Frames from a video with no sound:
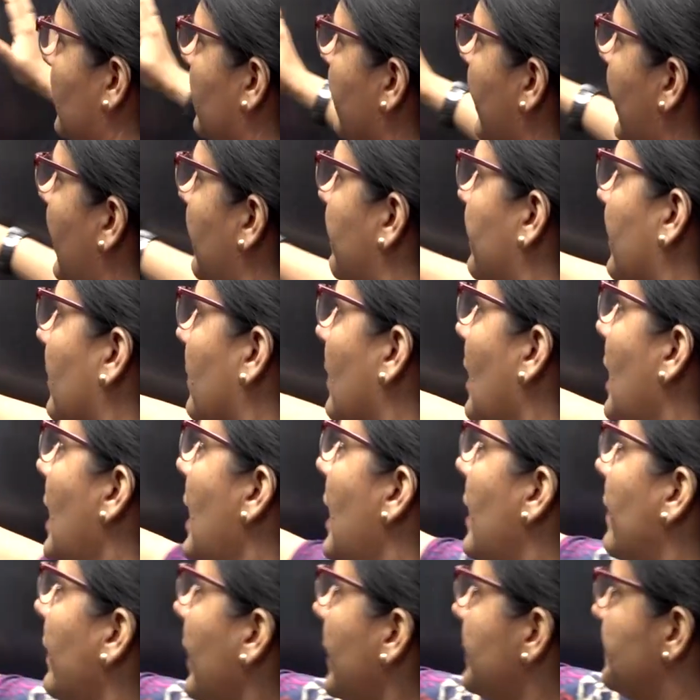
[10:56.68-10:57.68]
to help you.
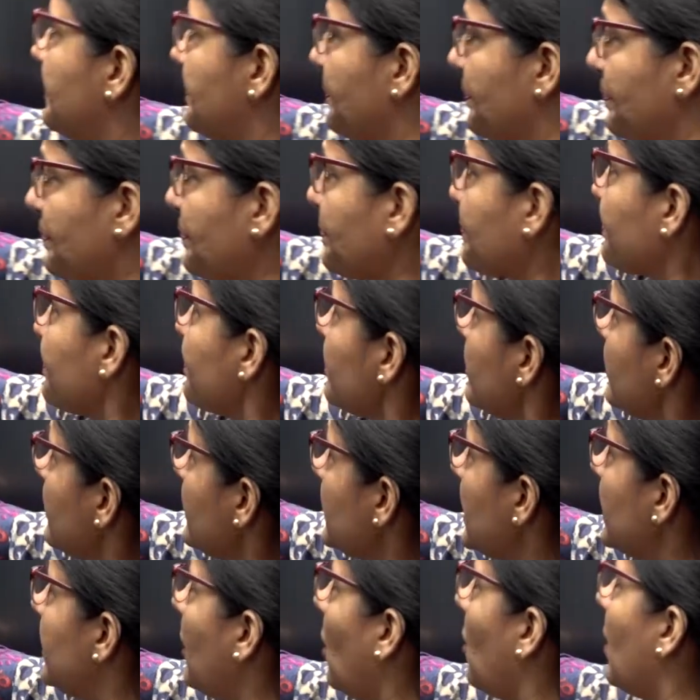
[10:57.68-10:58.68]
Right.
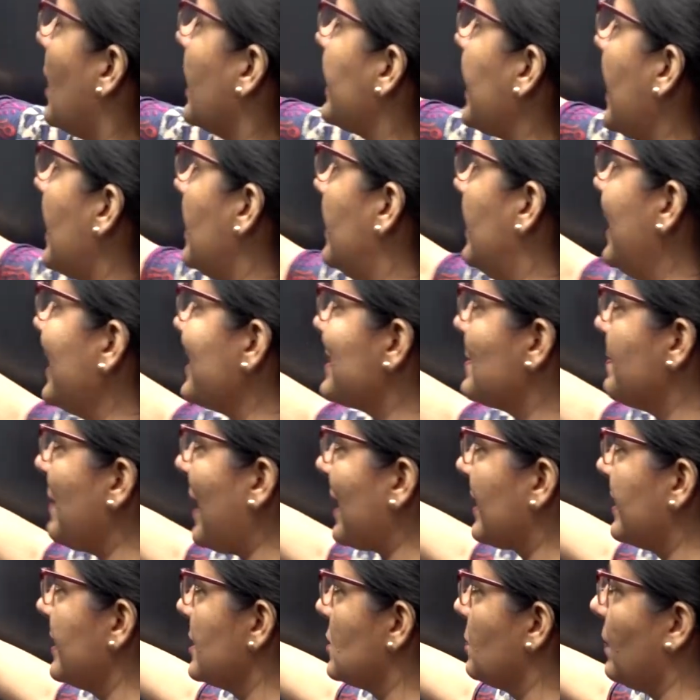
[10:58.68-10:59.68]
Now again, let's
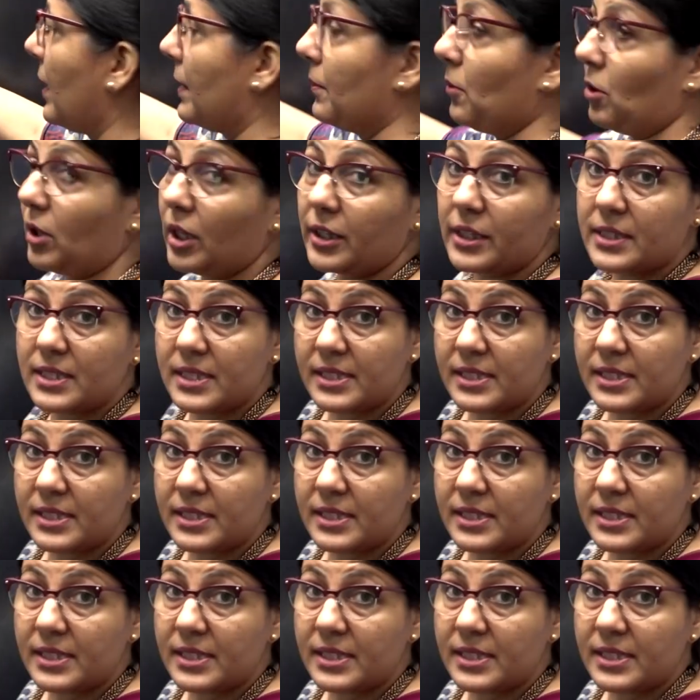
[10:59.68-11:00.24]
practice one more. Now this